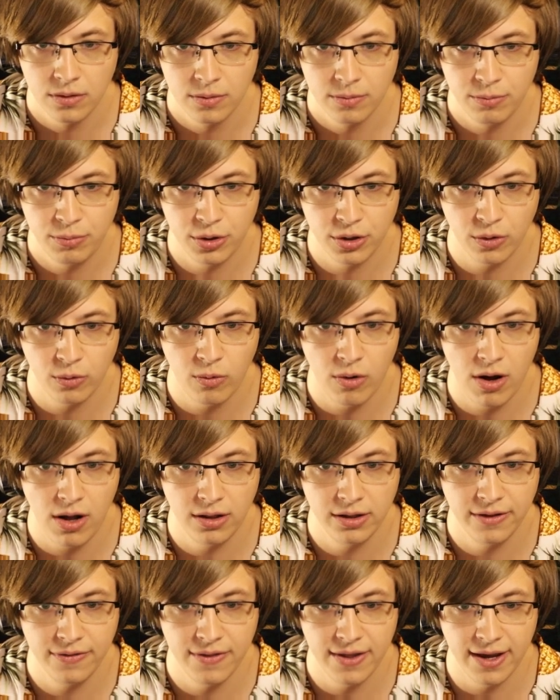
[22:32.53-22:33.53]
Put a
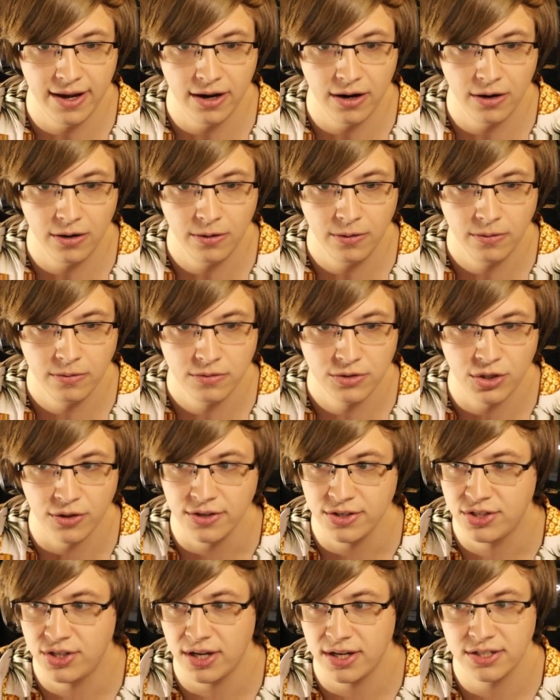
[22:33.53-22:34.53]
wall in there. So
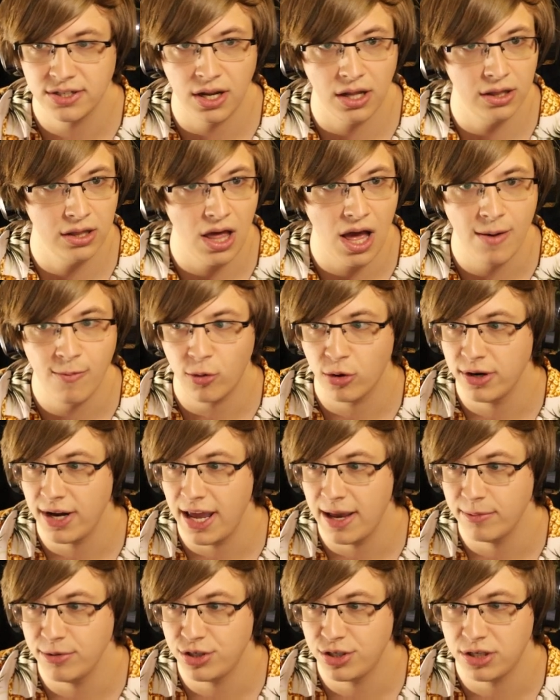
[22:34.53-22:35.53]
this does a lot more
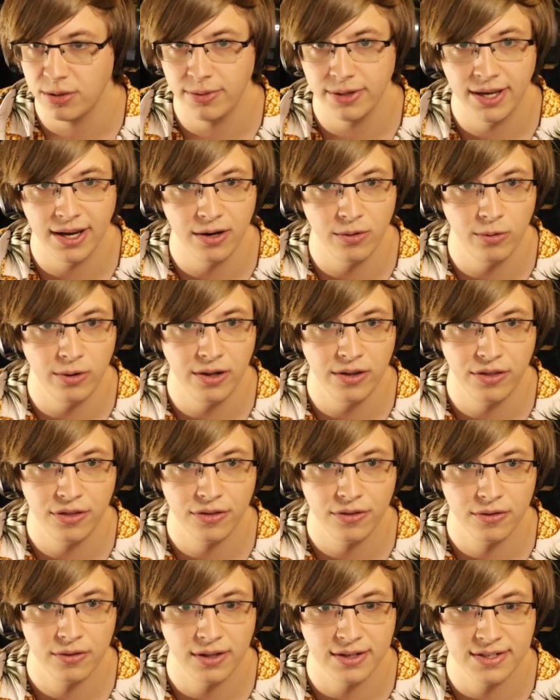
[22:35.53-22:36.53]
damage to begin
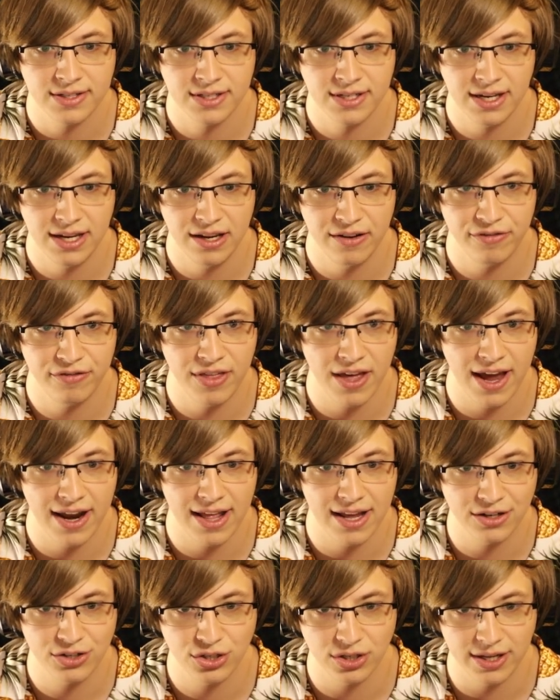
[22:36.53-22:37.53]
with. Let's see if that
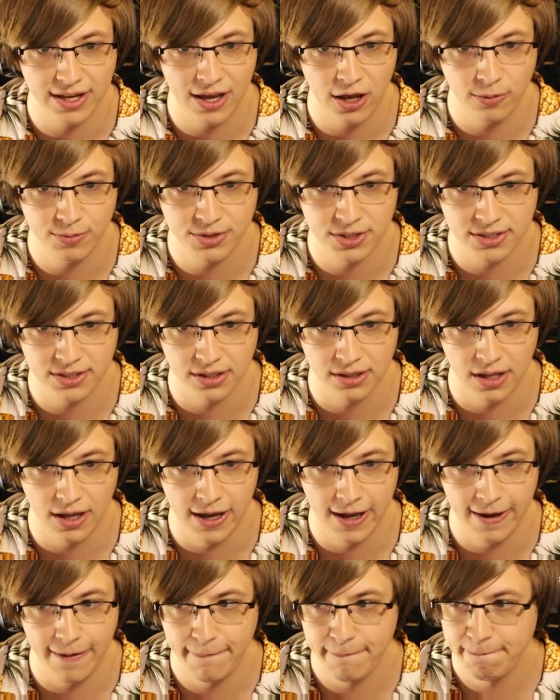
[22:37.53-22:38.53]
actually helps us a
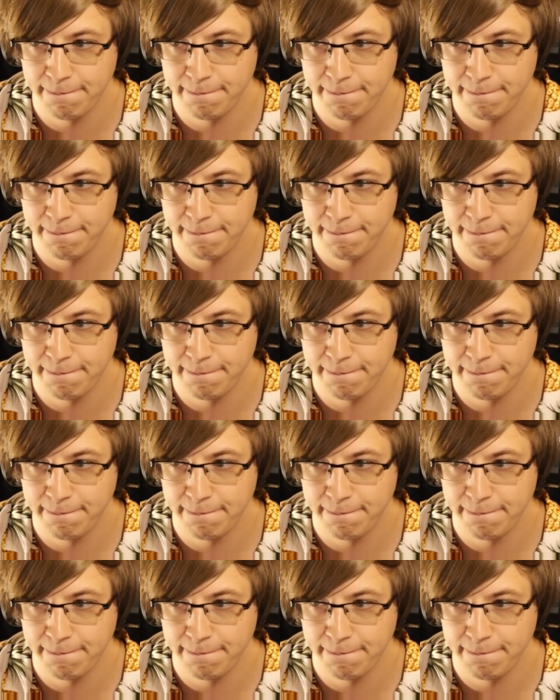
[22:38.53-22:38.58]
lot.